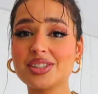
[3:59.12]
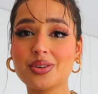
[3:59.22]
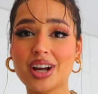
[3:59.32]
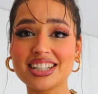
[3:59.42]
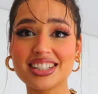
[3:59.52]

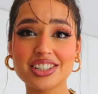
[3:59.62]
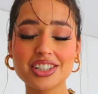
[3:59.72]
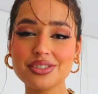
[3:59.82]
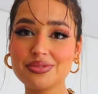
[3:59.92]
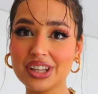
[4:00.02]
So guys, I
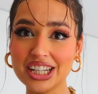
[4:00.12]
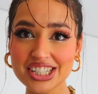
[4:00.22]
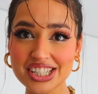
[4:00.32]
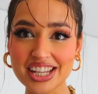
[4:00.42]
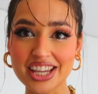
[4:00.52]
just
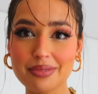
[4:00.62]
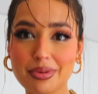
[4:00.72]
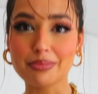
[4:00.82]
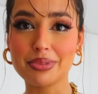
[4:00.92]
finished taking my